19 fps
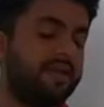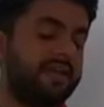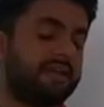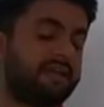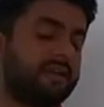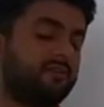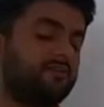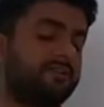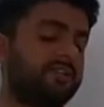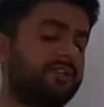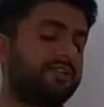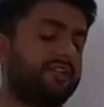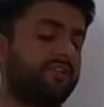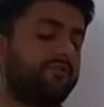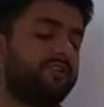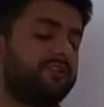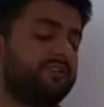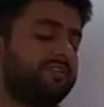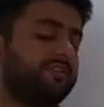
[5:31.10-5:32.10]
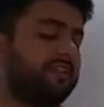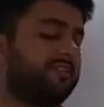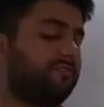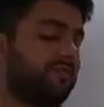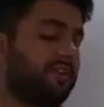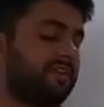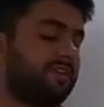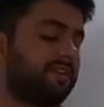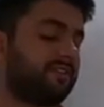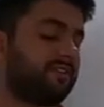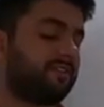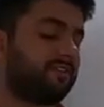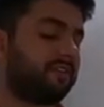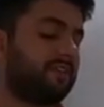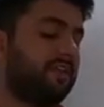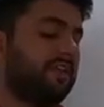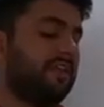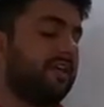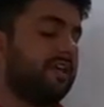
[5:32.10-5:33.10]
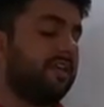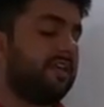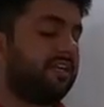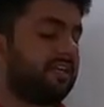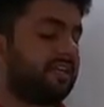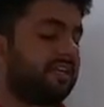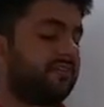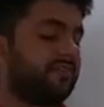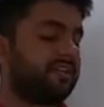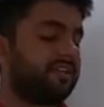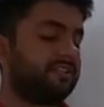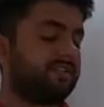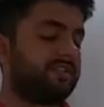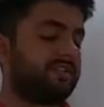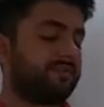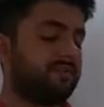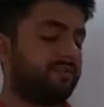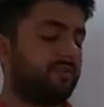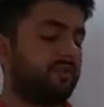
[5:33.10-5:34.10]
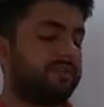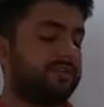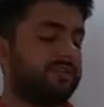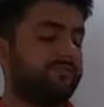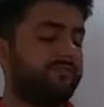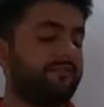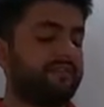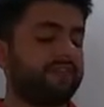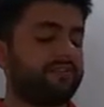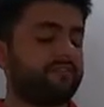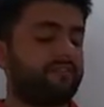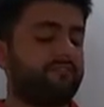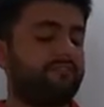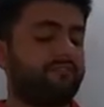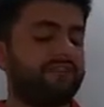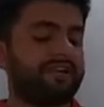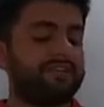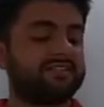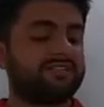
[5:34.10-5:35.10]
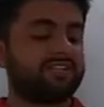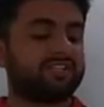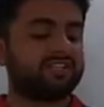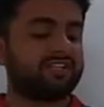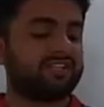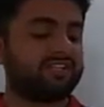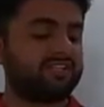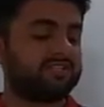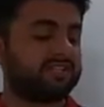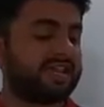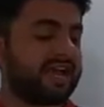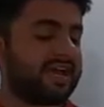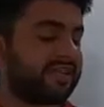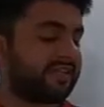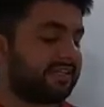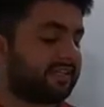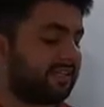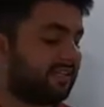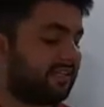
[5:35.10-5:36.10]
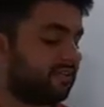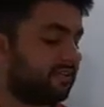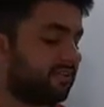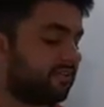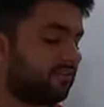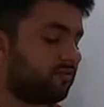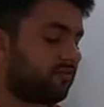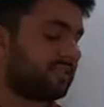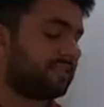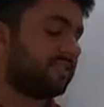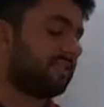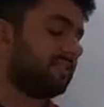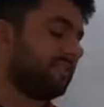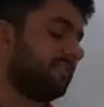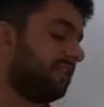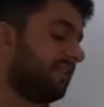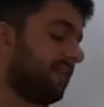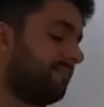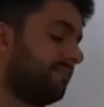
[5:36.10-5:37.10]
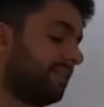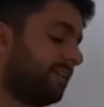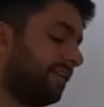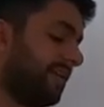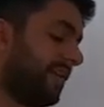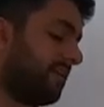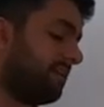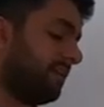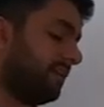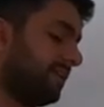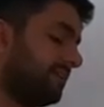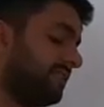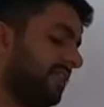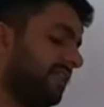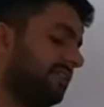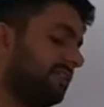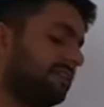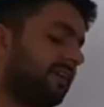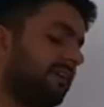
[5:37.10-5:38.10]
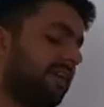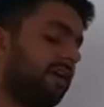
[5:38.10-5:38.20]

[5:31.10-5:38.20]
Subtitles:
Accounting equation and transaction. In equation approach, effect of transaction is directly given to assets and capital liability sides.